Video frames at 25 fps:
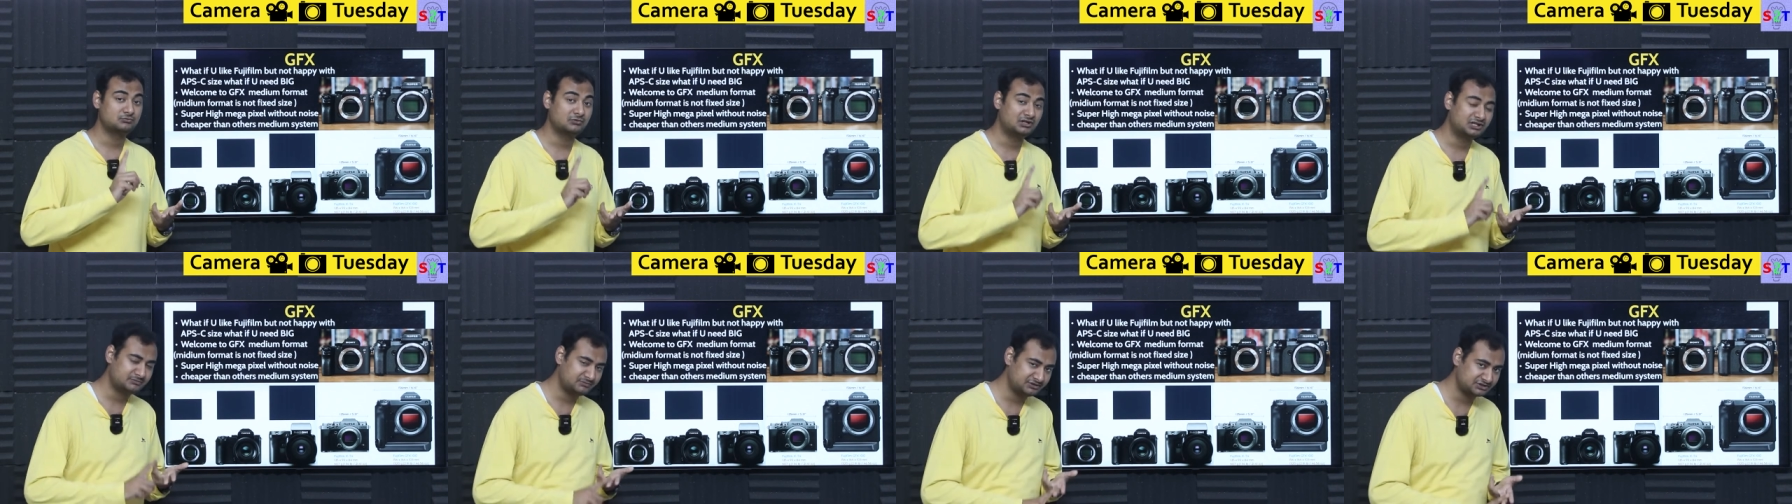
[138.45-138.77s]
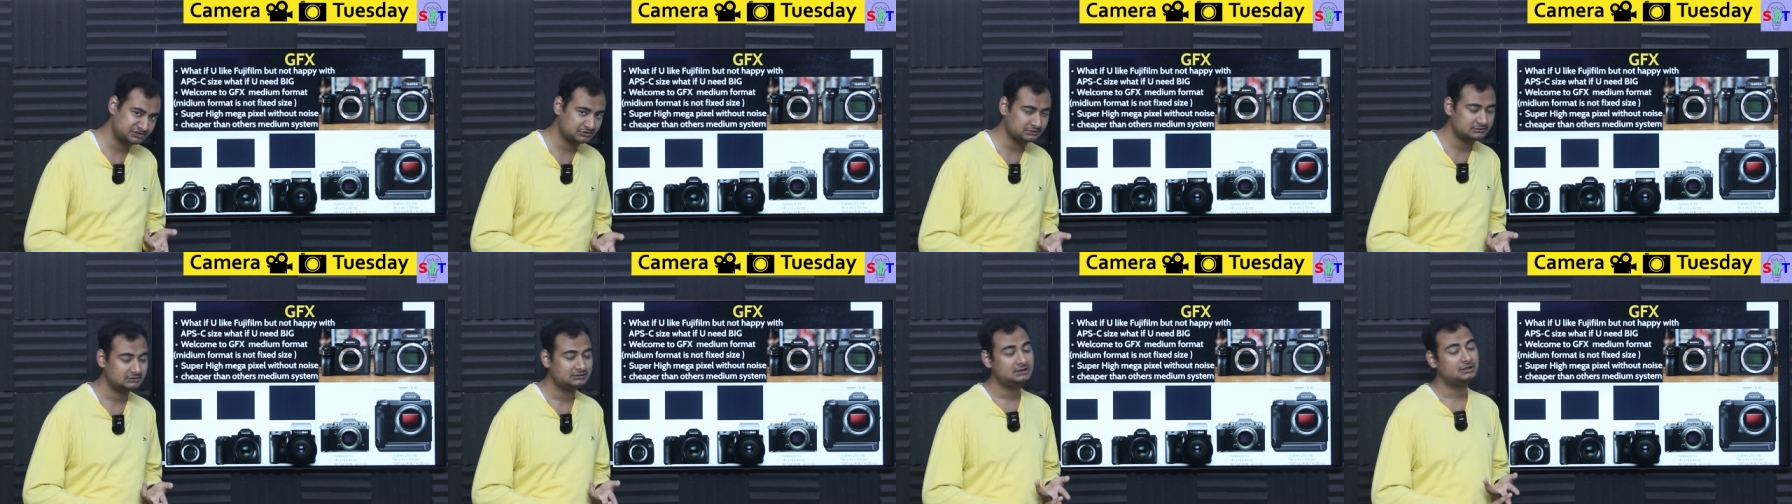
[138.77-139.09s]
much
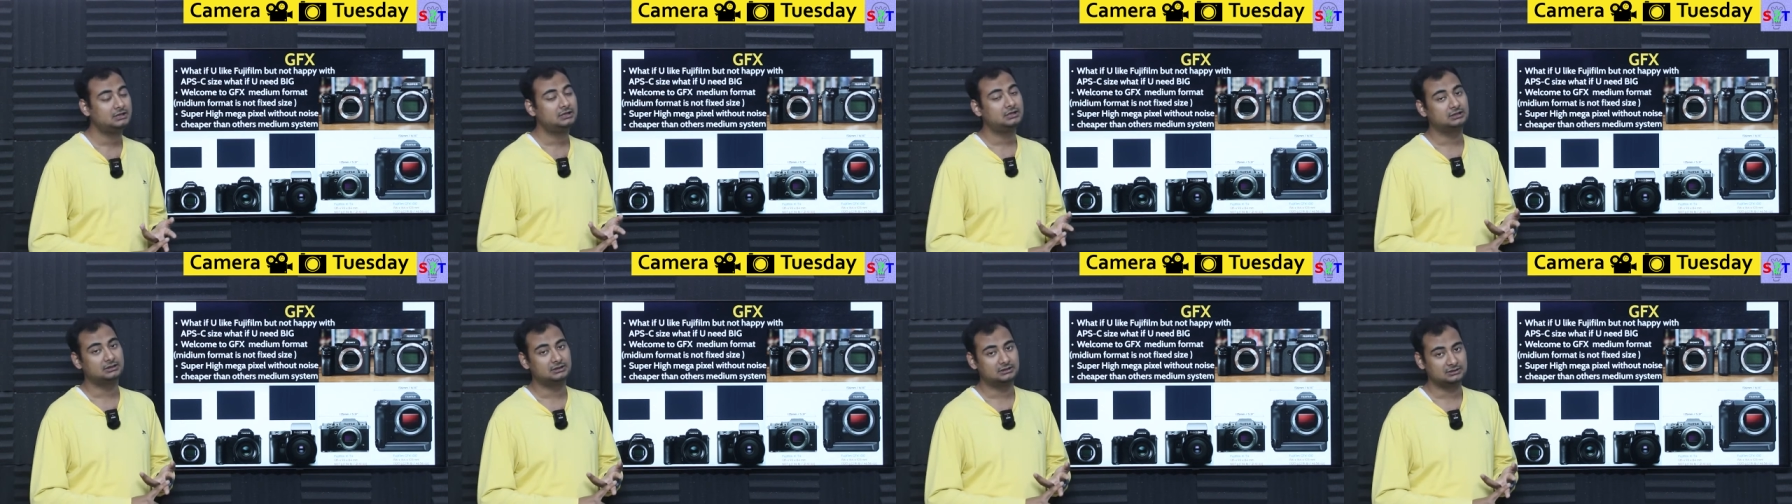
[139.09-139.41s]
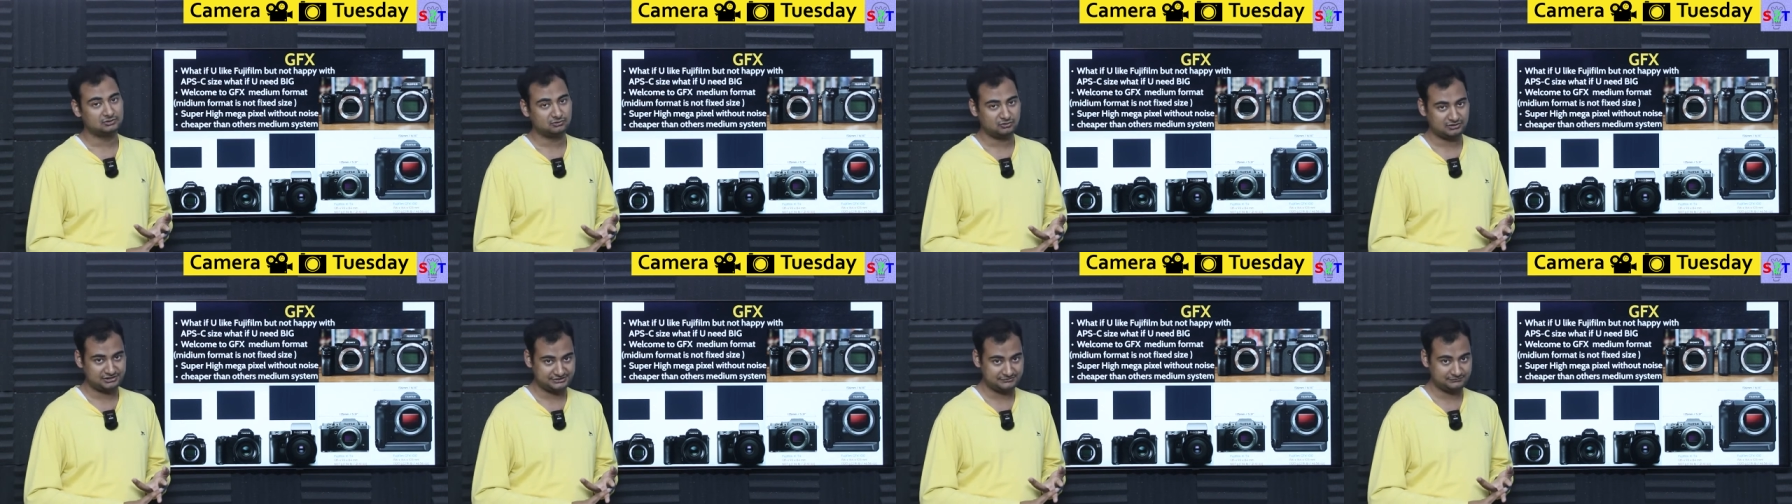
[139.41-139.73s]
better
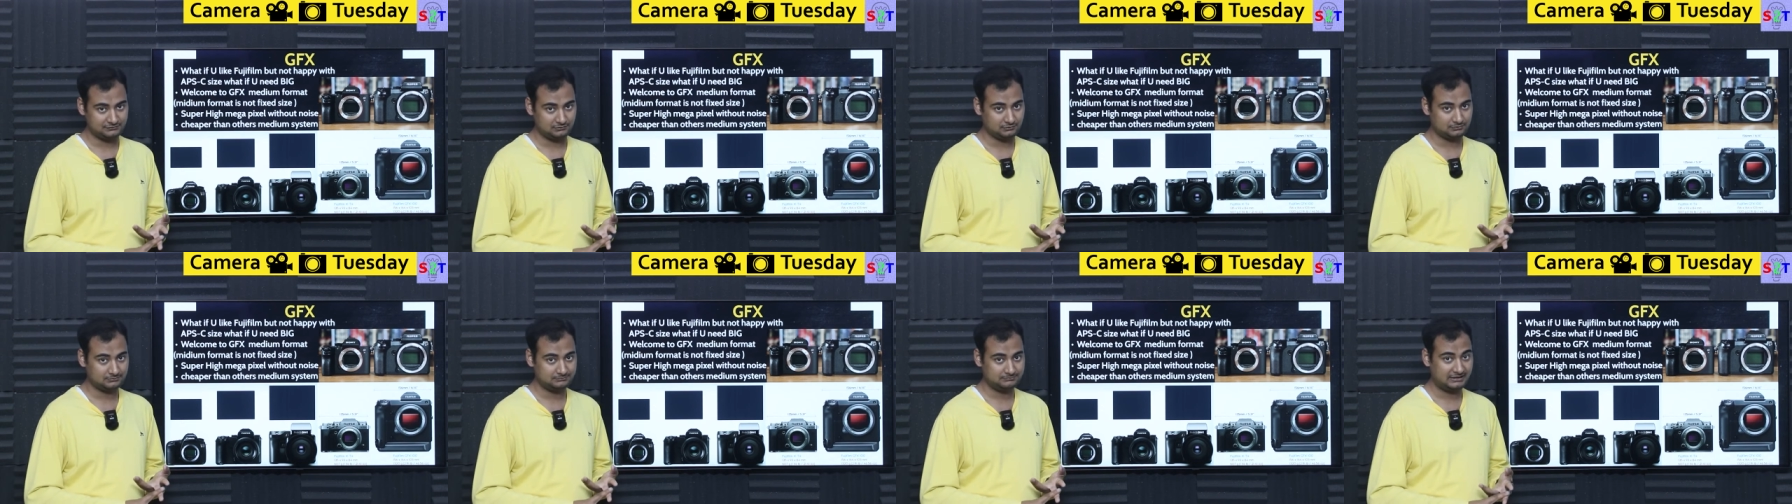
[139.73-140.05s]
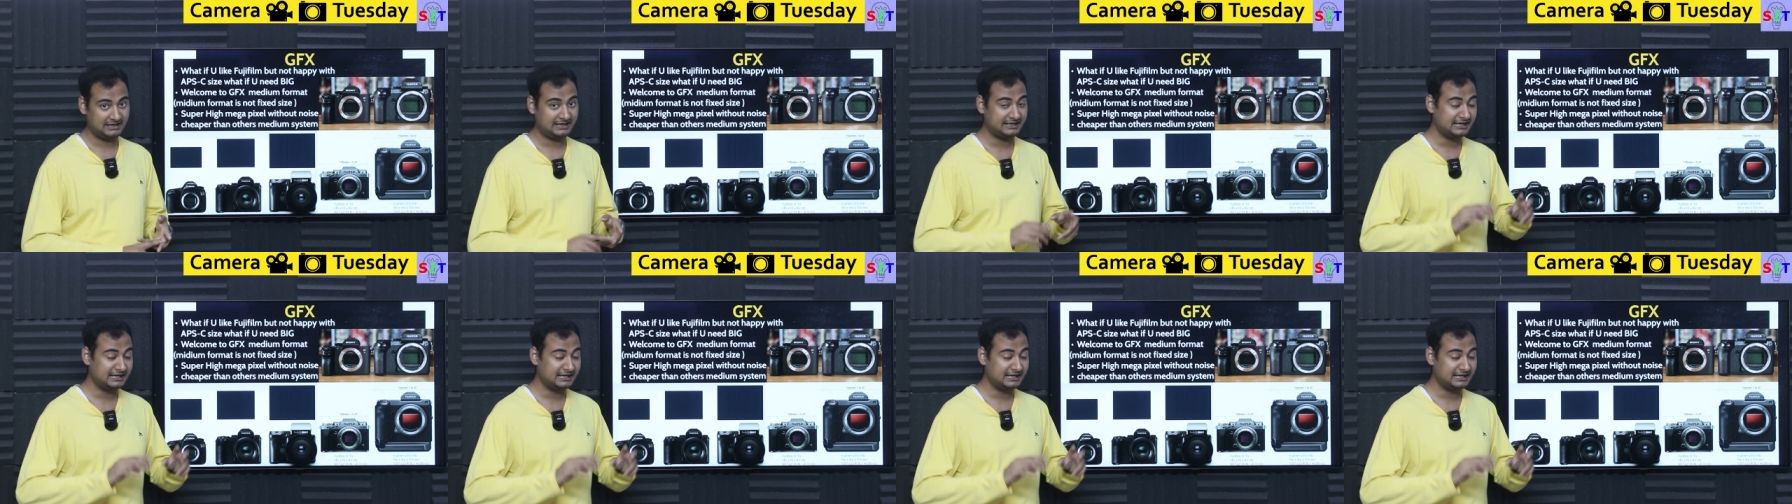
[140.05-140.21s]
uh, noise floor.